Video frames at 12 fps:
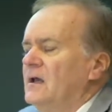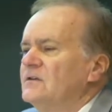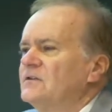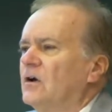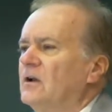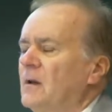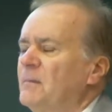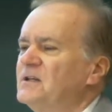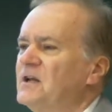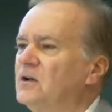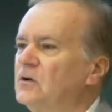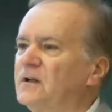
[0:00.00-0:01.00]
So let me
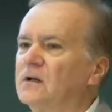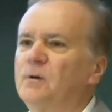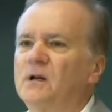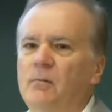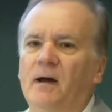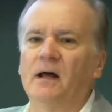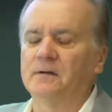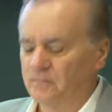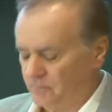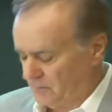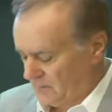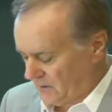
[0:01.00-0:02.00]
tell you a little bit about
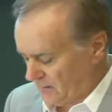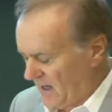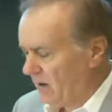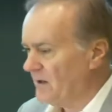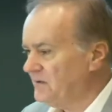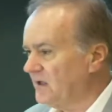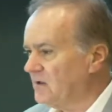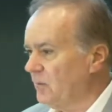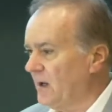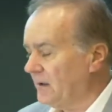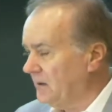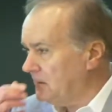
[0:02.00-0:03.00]
how I think
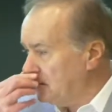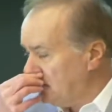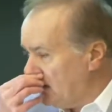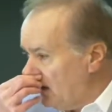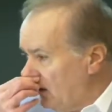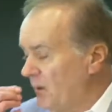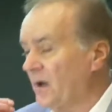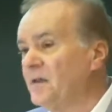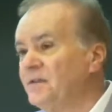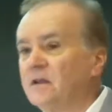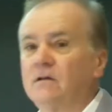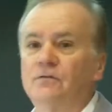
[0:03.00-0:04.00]
about it. When
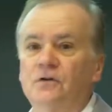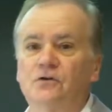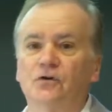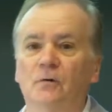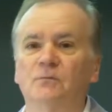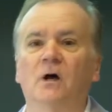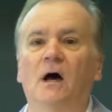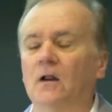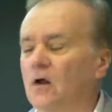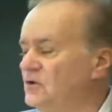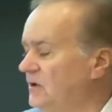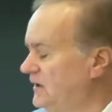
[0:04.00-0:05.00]
I think of the term
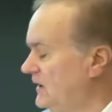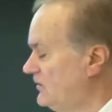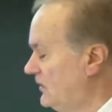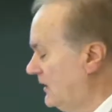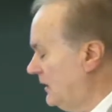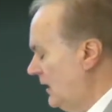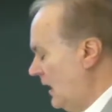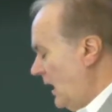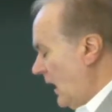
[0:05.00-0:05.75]
dialogic teaching,